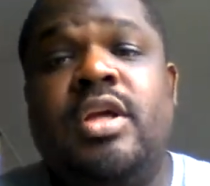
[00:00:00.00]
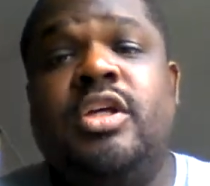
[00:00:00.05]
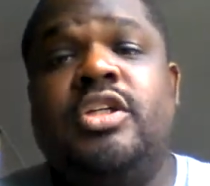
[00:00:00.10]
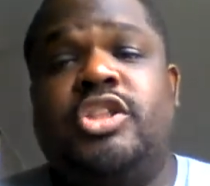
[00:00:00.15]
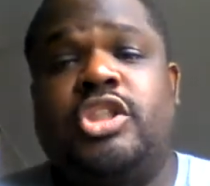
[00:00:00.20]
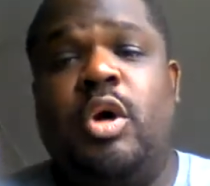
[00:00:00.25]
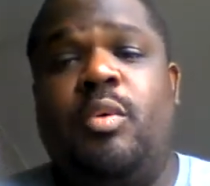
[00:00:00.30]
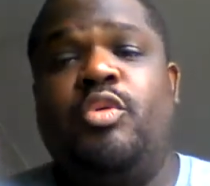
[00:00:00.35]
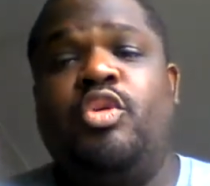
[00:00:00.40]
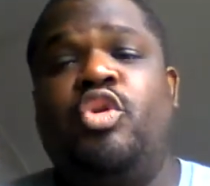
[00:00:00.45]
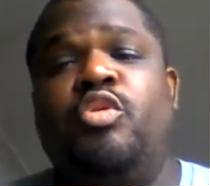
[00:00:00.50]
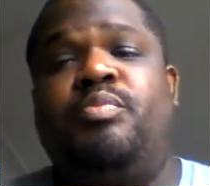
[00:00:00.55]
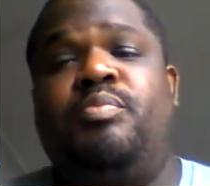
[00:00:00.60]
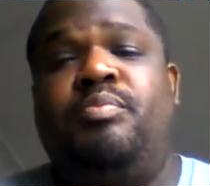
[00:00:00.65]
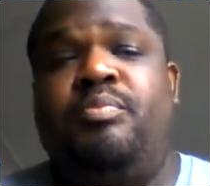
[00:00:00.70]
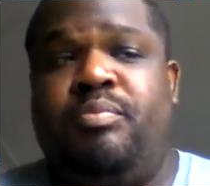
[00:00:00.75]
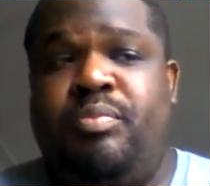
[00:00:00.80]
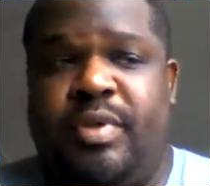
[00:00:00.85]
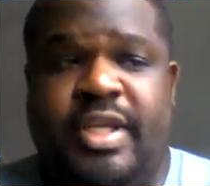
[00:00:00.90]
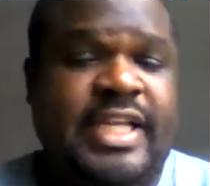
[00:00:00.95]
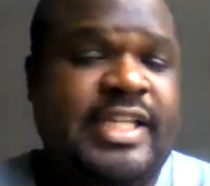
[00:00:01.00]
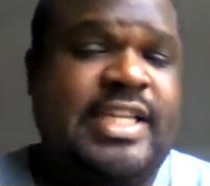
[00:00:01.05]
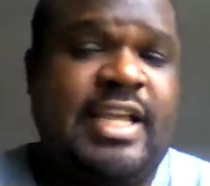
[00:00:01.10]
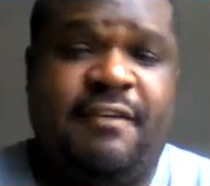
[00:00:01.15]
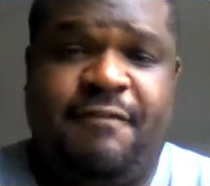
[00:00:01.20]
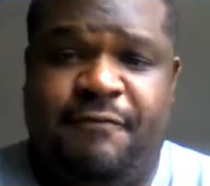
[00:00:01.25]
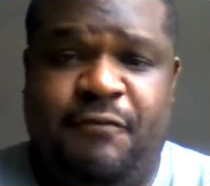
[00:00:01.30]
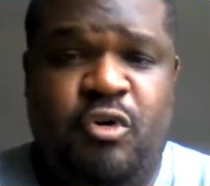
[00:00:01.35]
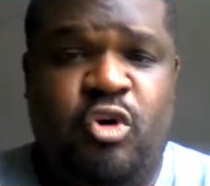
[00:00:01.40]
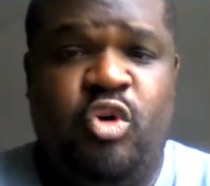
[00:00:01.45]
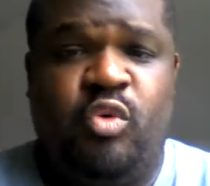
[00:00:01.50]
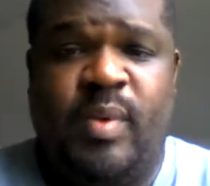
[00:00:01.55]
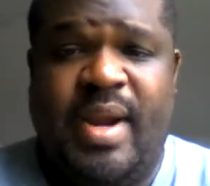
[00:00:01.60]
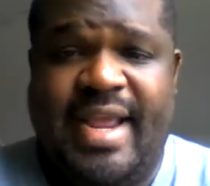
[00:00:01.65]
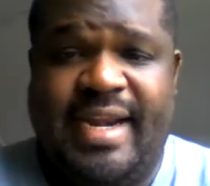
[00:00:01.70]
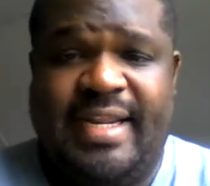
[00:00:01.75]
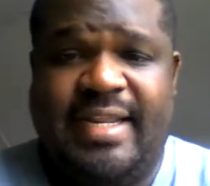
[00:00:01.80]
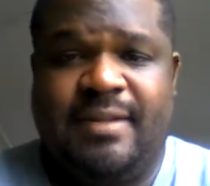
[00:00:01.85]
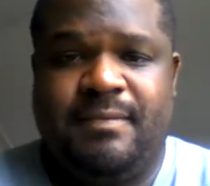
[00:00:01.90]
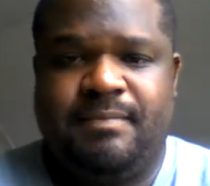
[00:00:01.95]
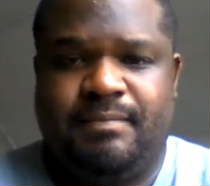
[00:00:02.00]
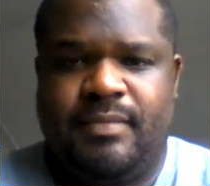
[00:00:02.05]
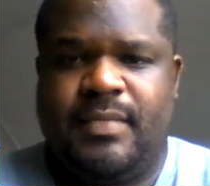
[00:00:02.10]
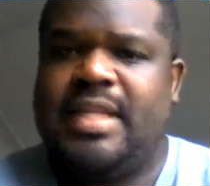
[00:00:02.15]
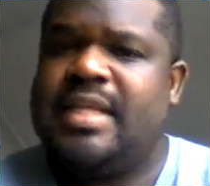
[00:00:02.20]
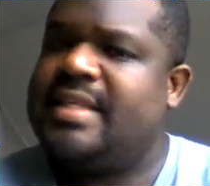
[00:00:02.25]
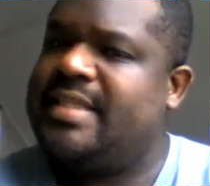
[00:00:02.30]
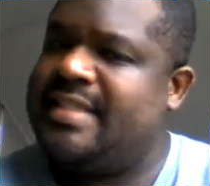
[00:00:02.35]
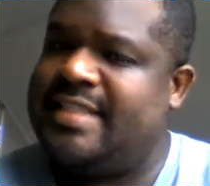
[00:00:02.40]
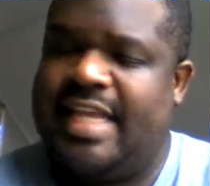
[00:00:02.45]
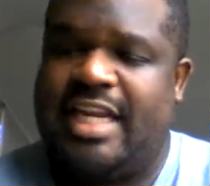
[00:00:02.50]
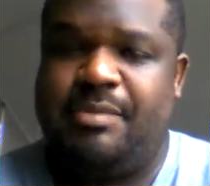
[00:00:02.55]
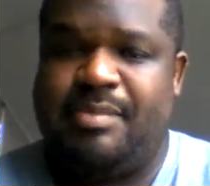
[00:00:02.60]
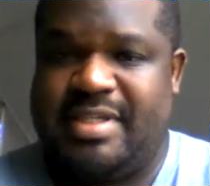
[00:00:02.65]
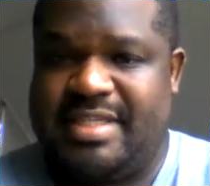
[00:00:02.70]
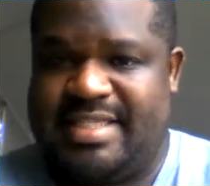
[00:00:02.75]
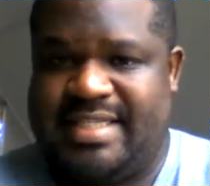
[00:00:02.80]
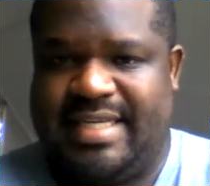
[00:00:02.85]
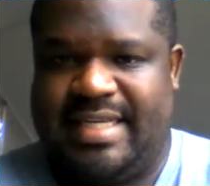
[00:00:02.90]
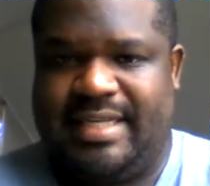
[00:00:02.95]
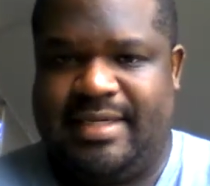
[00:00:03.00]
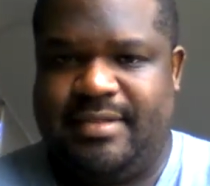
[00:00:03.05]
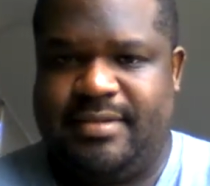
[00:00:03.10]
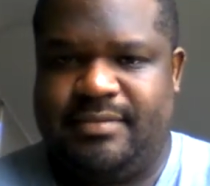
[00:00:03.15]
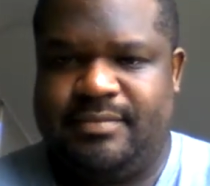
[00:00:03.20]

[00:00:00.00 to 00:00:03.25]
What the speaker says: So when you get that food ready, tell him to sit.